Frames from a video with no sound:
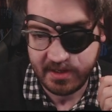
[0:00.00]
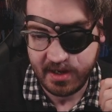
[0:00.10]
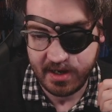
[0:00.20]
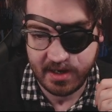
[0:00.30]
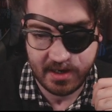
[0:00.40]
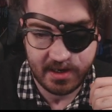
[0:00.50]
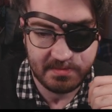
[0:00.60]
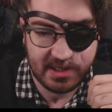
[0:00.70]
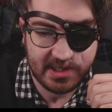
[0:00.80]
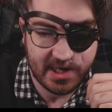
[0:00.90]

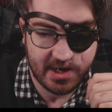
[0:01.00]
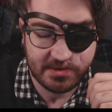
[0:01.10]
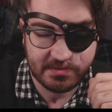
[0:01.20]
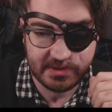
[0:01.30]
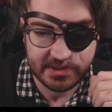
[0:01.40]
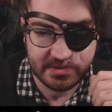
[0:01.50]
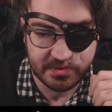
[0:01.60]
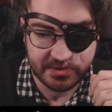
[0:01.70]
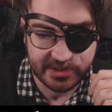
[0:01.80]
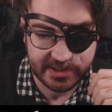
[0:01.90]
The other really cool
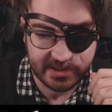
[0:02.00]
thing